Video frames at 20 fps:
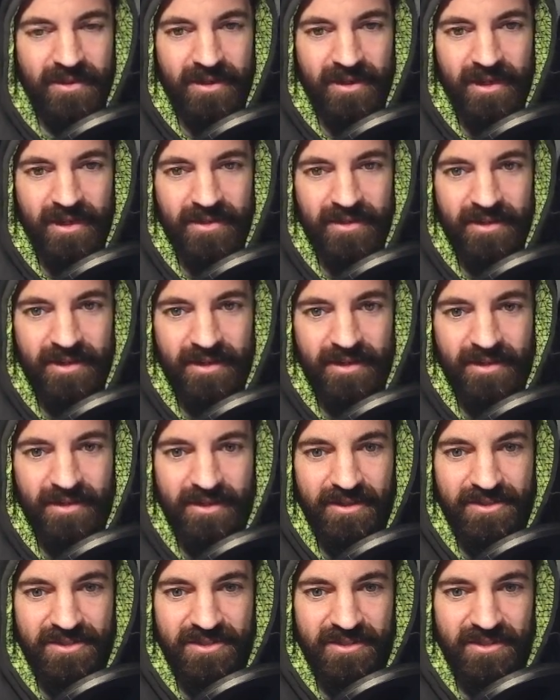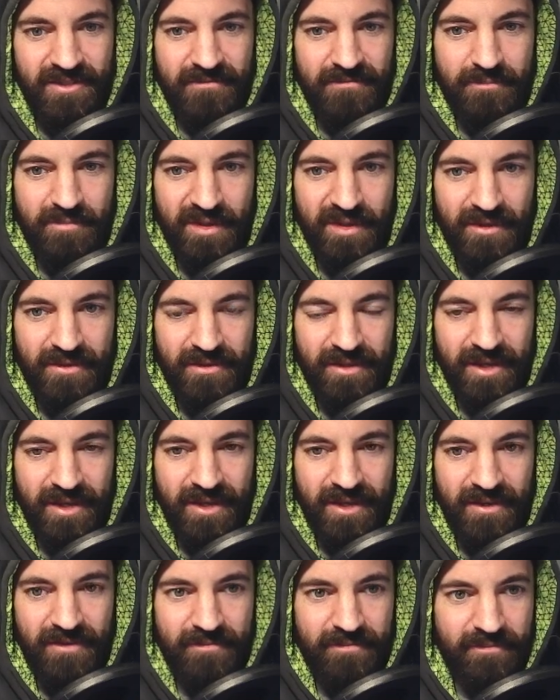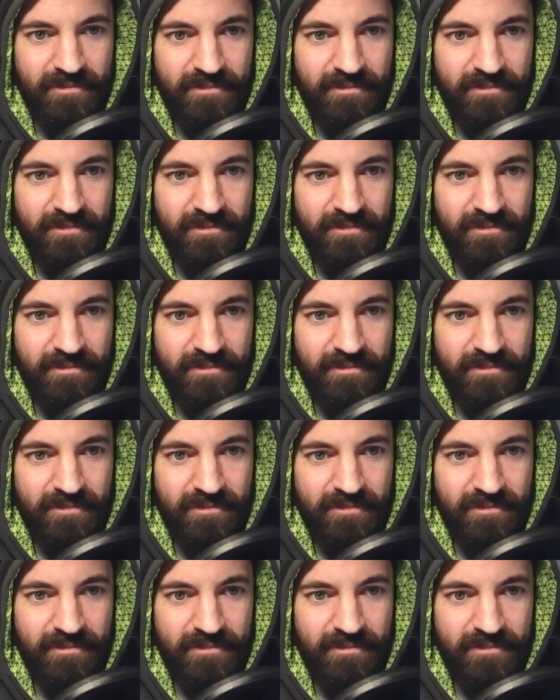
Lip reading: And then they just need to build that.